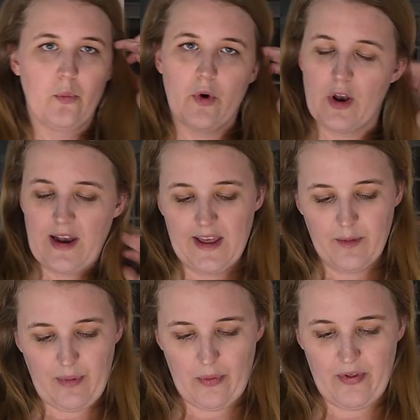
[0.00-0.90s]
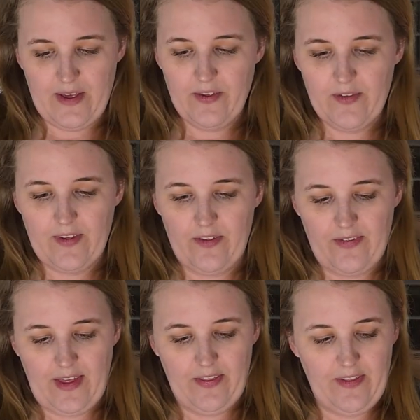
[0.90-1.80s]
What I like about these
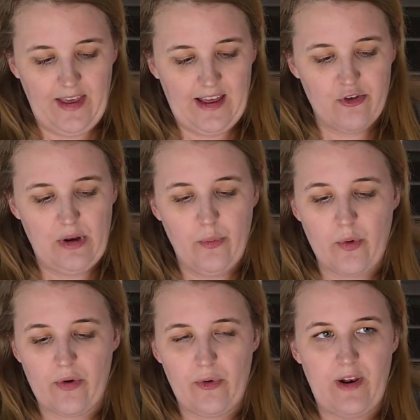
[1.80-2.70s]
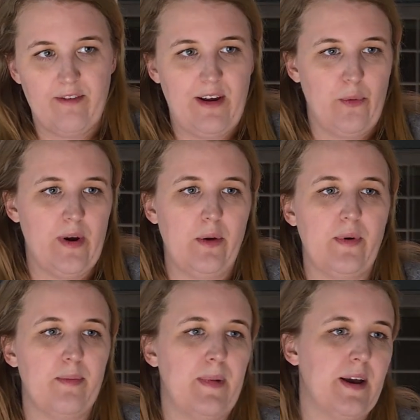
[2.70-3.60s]
is that they actually work really well
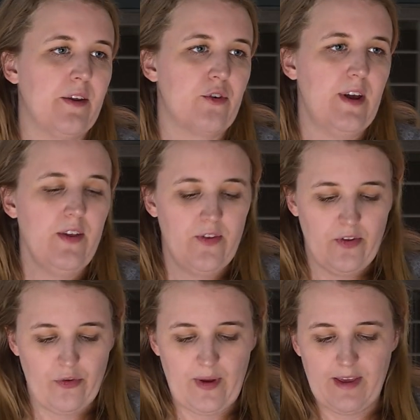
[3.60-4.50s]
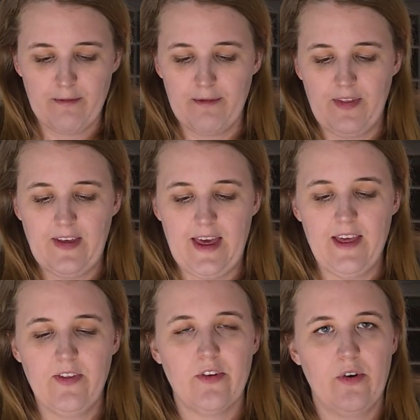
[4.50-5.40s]
with my trays, so I can fit
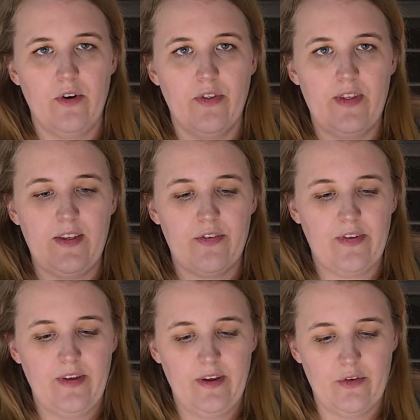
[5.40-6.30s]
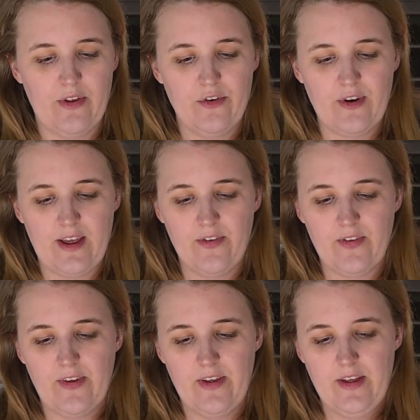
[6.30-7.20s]
8 on these green
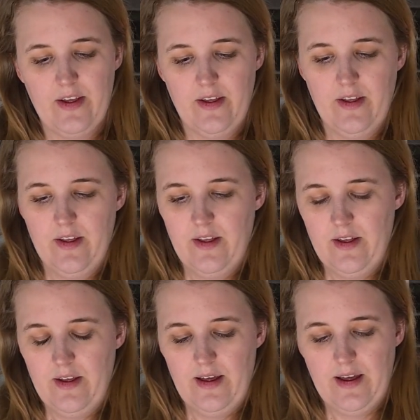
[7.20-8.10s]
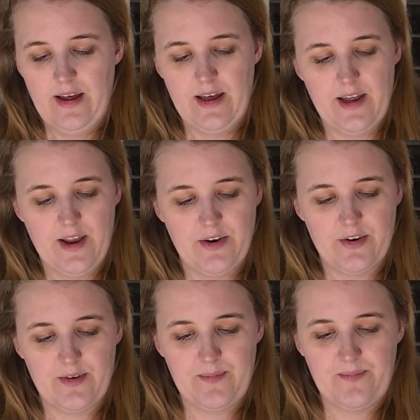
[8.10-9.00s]
trays
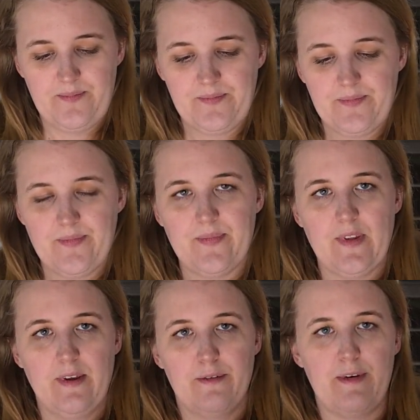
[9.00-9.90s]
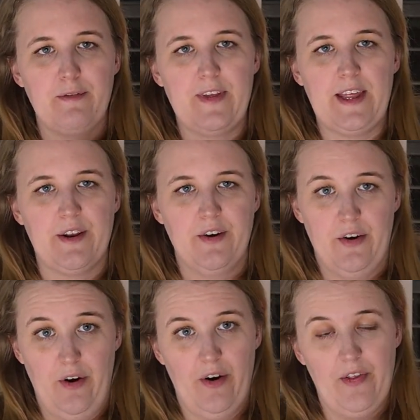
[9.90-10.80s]
and 15
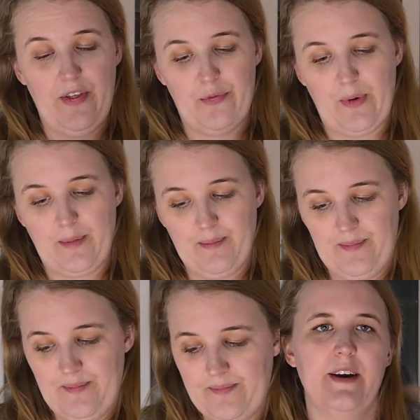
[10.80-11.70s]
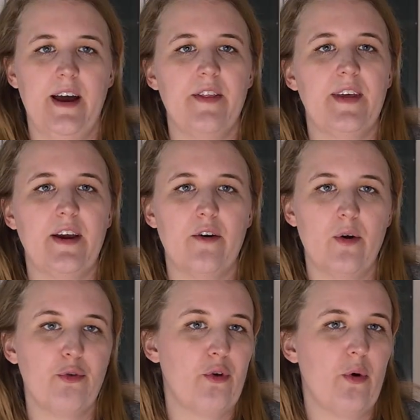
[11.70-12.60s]
on this one. And they are
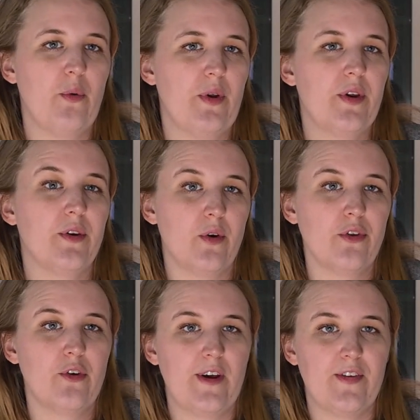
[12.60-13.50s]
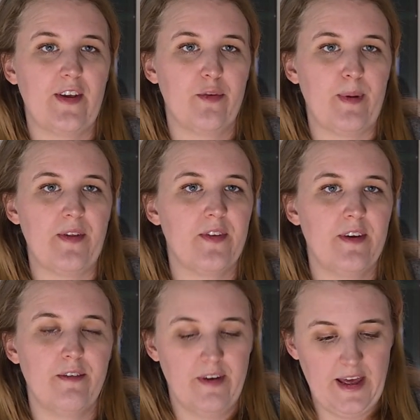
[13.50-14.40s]
also not crazy
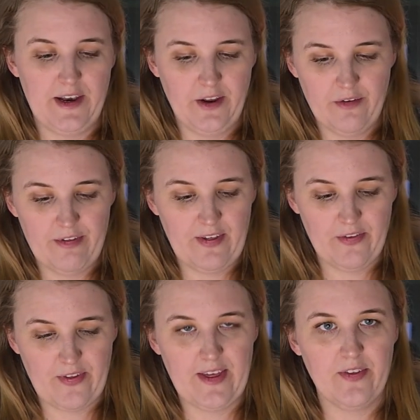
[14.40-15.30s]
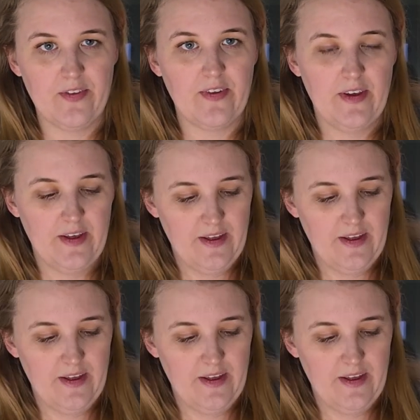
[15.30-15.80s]
expensive, any of these things,